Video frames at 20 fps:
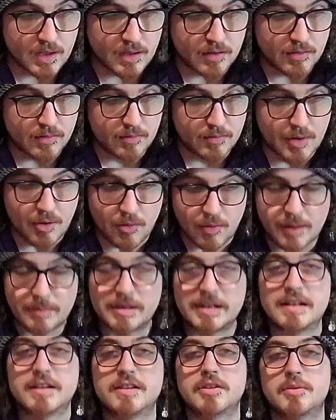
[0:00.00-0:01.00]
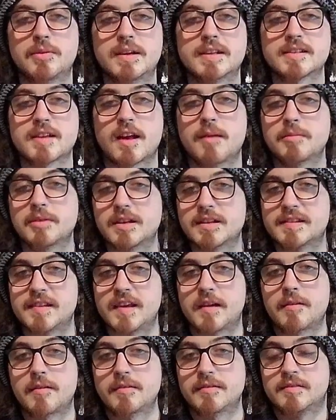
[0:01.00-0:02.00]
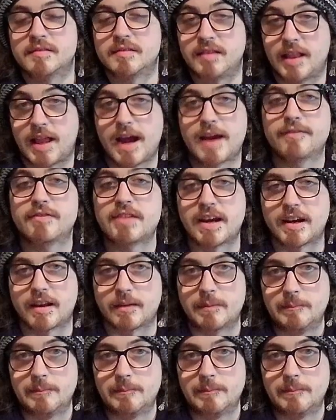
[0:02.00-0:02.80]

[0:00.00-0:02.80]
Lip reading: But what I'm going to do is I'm going to take live data.